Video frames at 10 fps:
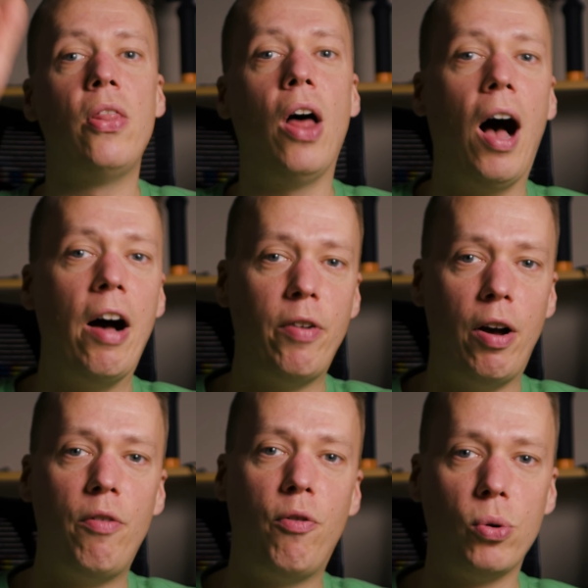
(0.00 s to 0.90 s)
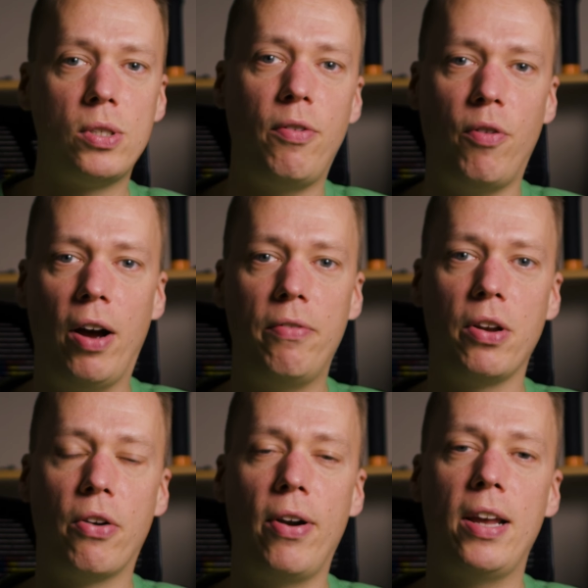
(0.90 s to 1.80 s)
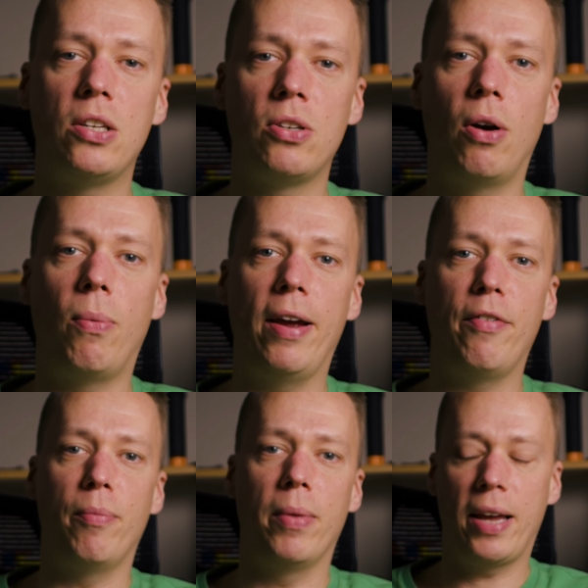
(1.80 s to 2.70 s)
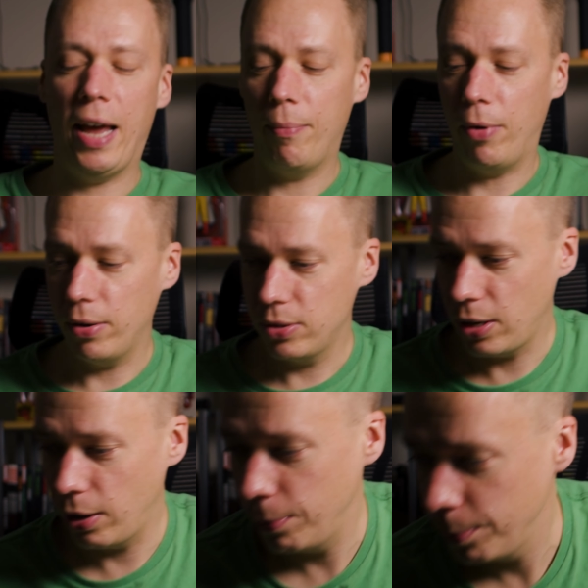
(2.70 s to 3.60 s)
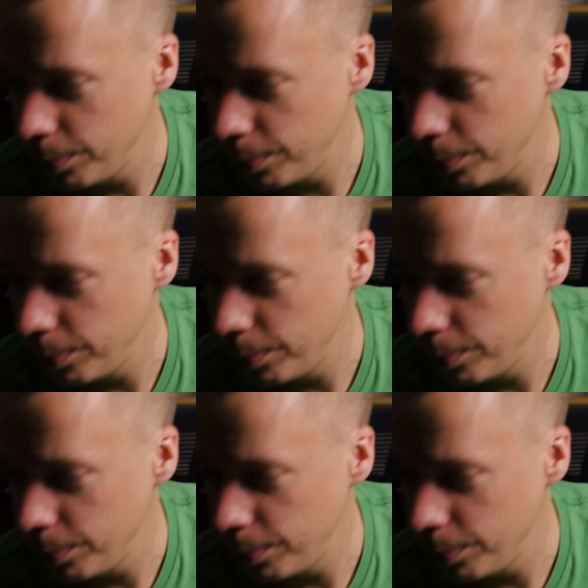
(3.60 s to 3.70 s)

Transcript: the other 45 degrees away from the camera. So